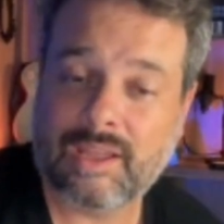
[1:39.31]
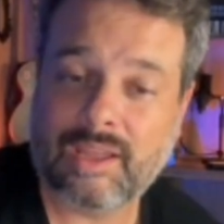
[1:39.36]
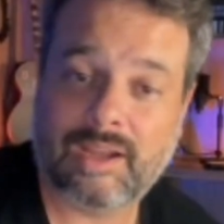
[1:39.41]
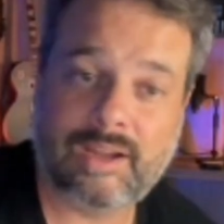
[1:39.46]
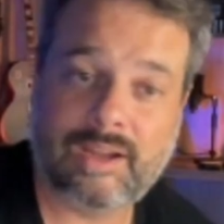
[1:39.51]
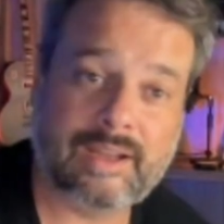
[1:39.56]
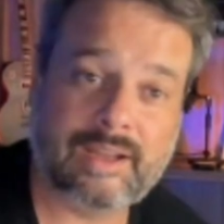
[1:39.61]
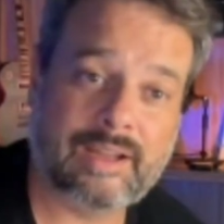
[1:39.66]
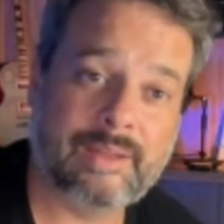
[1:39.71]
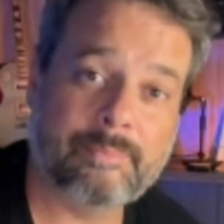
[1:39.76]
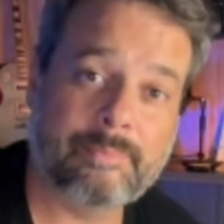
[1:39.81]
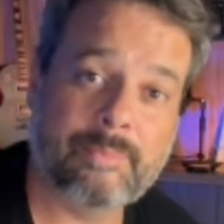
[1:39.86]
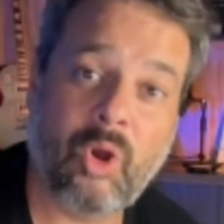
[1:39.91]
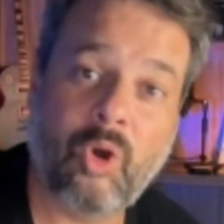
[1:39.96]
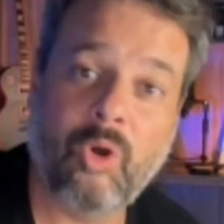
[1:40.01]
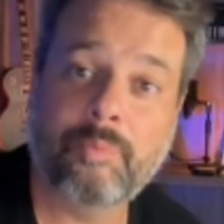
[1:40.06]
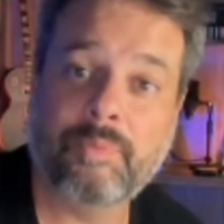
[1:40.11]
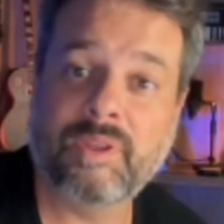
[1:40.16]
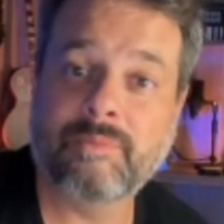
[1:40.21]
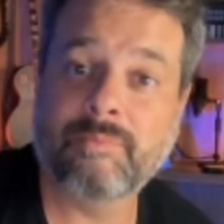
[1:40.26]
I'm
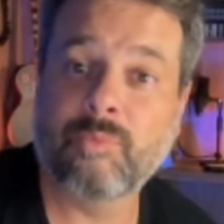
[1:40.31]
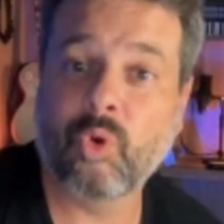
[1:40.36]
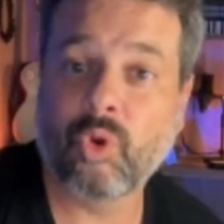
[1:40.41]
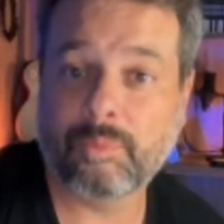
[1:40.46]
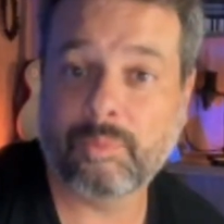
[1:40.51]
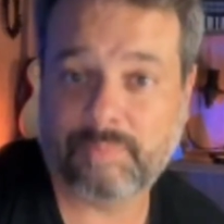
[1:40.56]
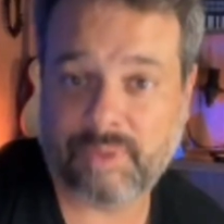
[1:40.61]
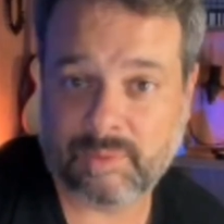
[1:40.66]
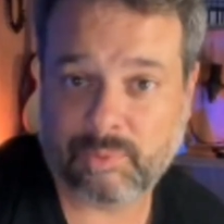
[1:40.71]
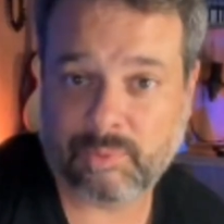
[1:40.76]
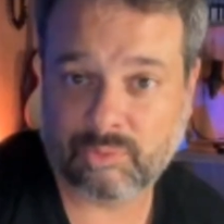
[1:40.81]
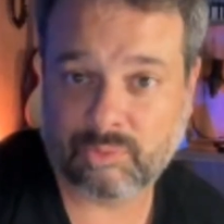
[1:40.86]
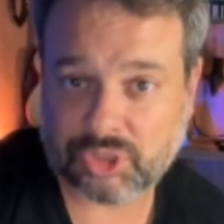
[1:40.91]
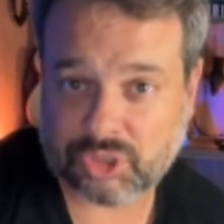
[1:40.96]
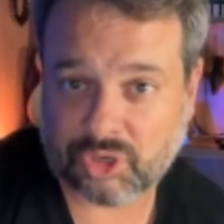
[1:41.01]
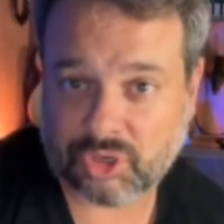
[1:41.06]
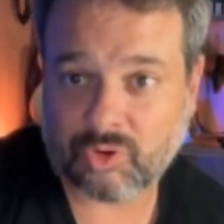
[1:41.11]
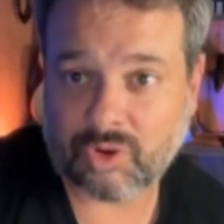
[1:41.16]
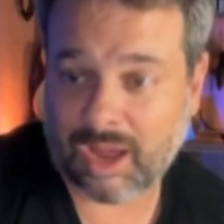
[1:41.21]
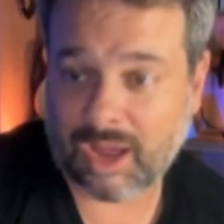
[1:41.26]
hoping more people will
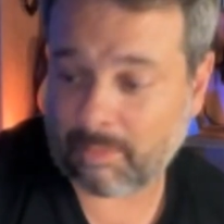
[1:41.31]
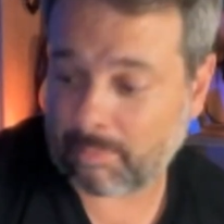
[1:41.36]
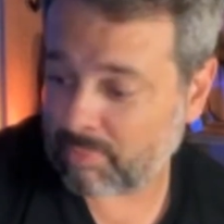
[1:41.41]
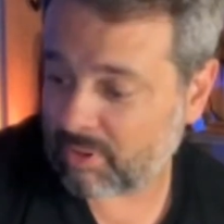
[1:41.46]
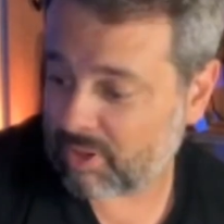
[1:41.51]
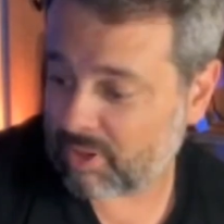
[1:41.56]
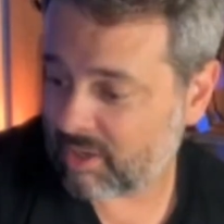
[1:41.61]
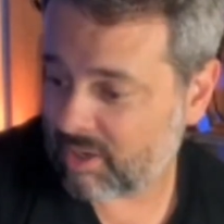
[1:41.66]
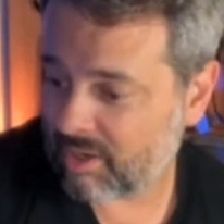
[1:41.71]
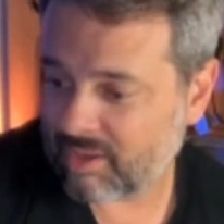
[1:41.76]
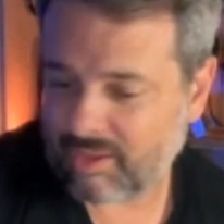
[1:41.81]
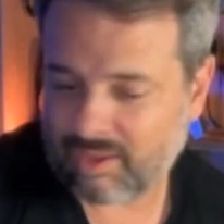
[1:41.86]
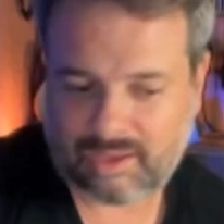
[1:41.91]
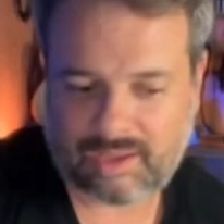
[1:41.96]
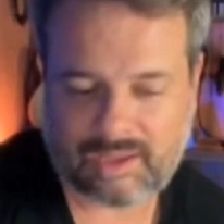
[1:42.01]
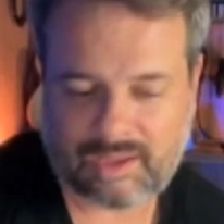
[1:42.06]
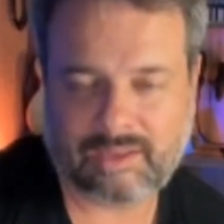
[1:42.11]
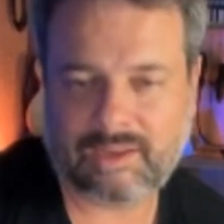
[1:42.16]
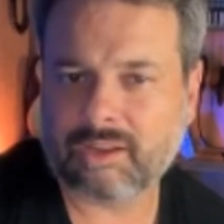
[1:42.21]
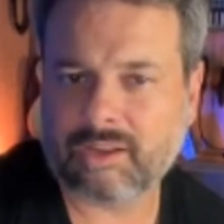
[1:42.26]
show up,
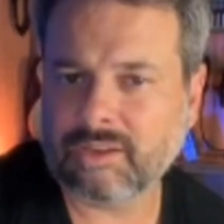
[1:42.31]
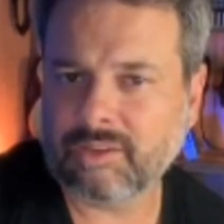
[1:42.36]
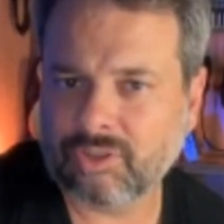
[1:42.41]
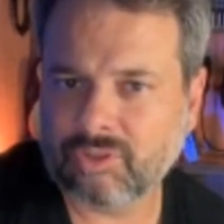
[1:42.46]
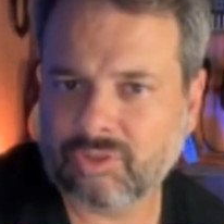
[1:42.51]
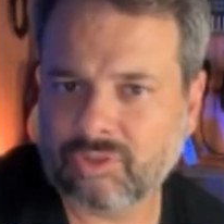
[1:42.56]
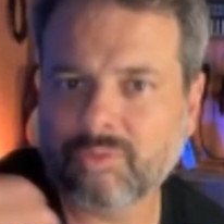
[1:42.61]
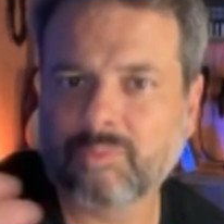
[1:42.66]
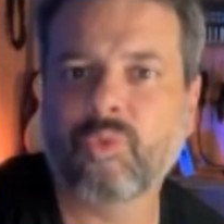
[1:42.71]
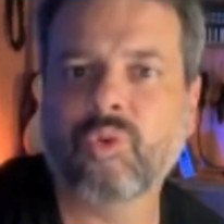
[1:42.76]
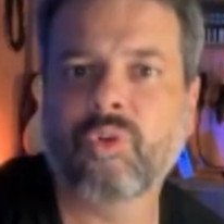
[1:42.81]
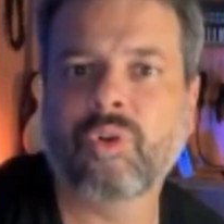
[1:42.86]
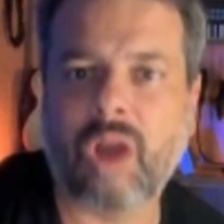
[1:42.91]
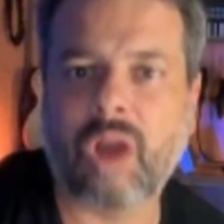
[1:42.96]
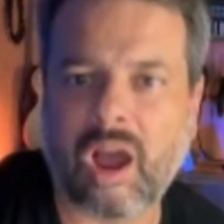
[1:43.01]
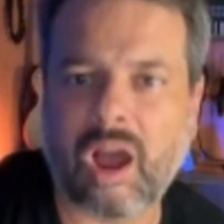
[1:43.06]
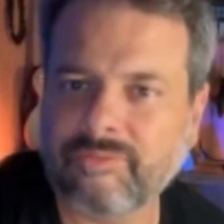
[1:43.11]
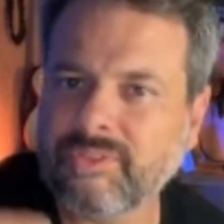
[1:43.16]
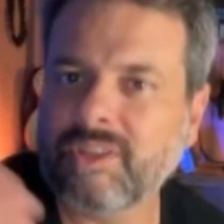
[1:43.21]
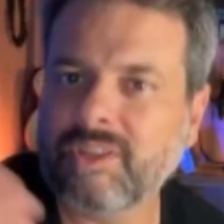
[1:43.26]
and I'm gonna do more
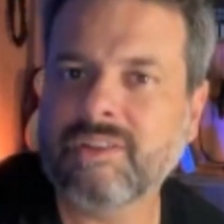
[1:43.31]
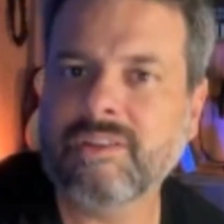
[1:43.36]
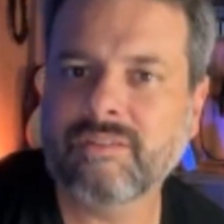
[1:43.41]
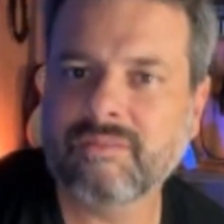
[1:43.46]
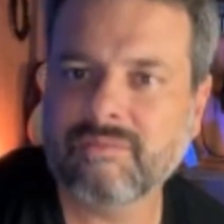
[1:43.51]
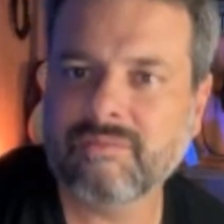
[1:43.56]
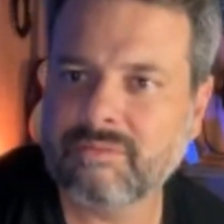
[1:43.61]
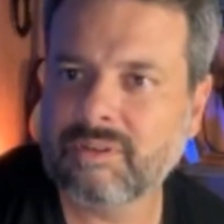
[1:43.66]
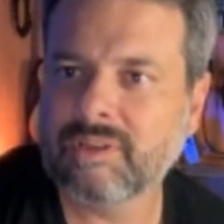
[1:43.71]
often.